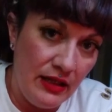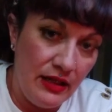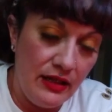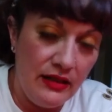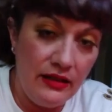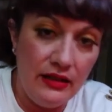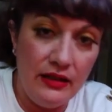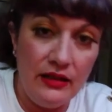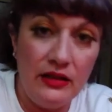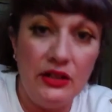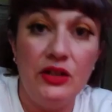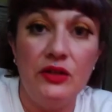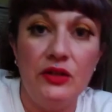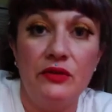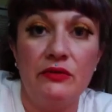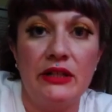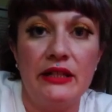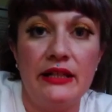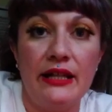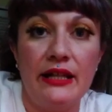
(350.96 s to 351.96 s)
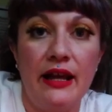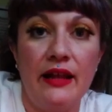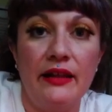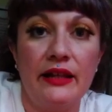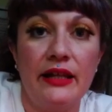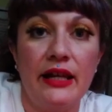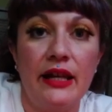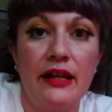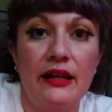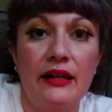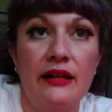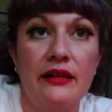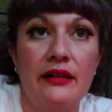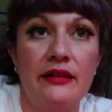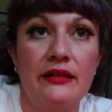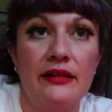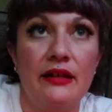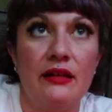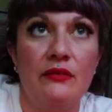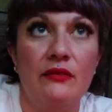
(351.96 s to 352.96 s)
and then you retaliated
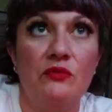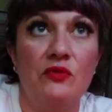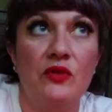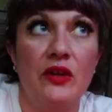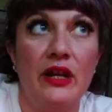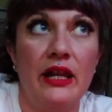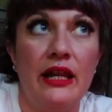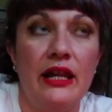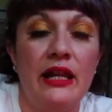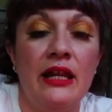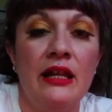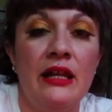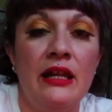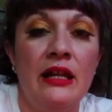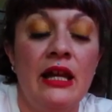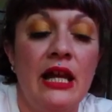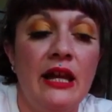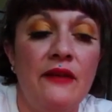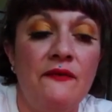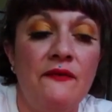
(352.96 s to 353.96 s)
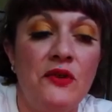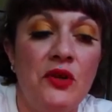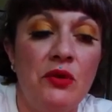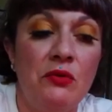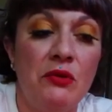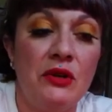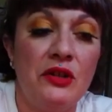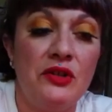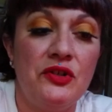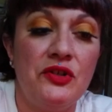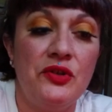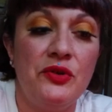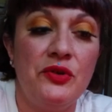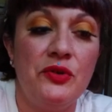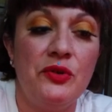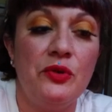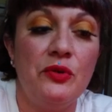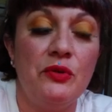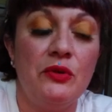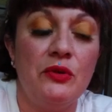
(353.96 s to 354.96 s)
in some way. If you were
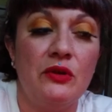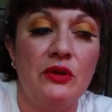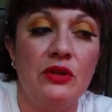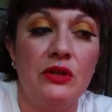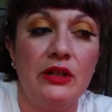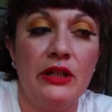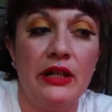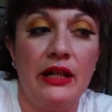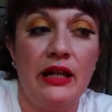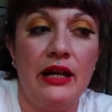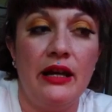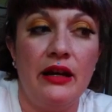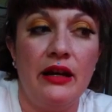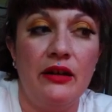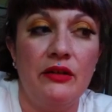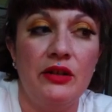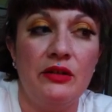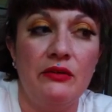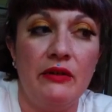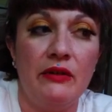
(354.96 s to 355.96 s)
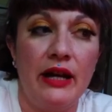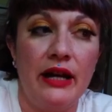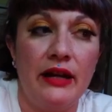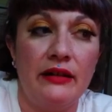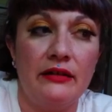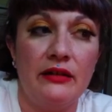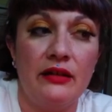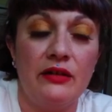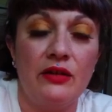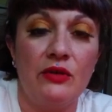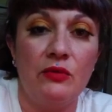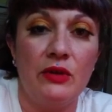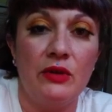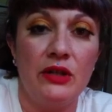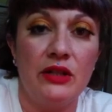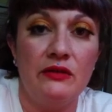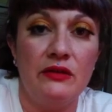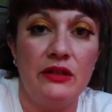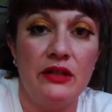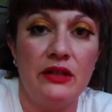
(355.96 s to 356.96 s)
to look at how you acted or
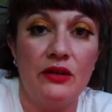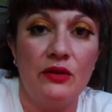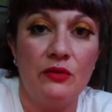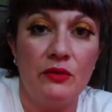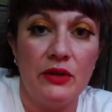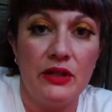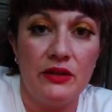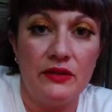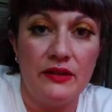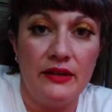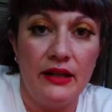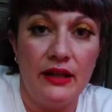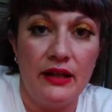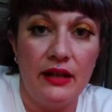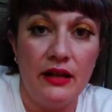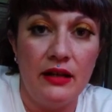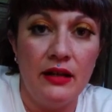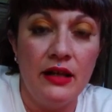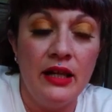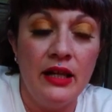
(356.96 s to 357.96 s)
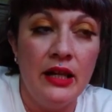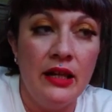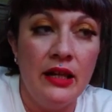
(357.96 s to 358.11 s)
what you did or what you said,